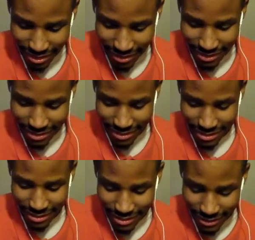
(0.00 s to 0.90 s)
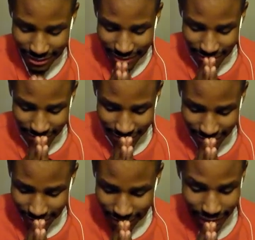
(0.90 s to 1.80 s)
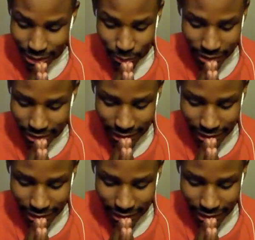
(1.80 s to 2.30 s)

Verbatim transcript: This isn't a great starting turn either because that's I